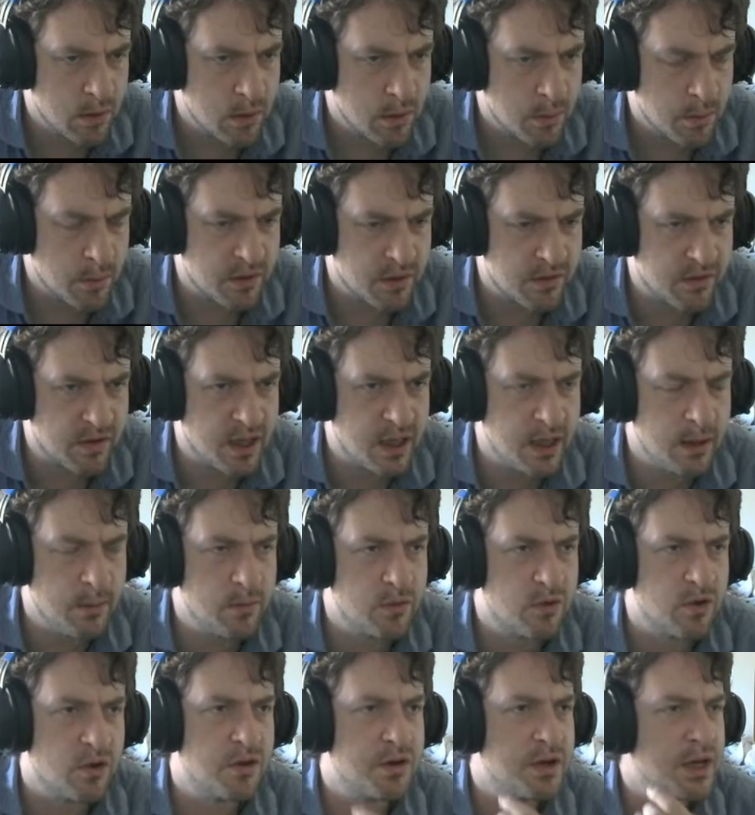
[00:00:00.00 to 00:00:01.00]
But
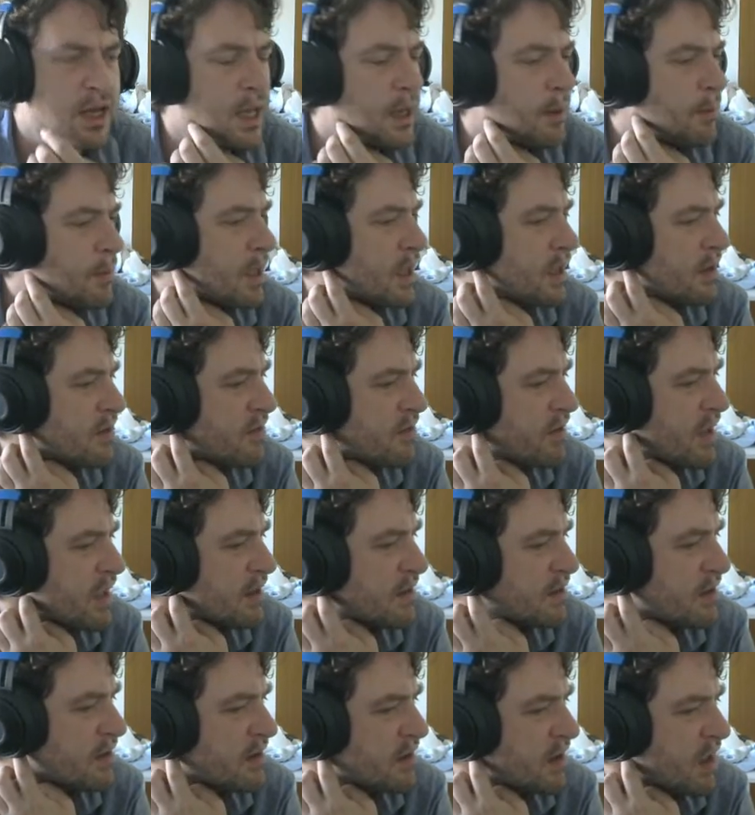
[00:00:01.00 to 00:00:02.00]
team.name gets set
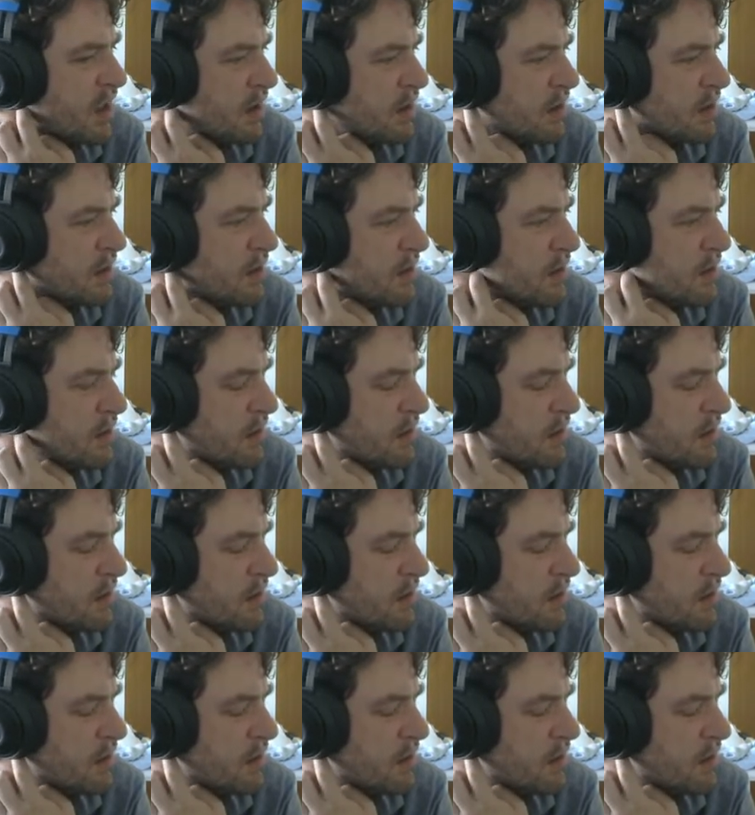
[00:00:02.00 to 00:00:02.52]
to null.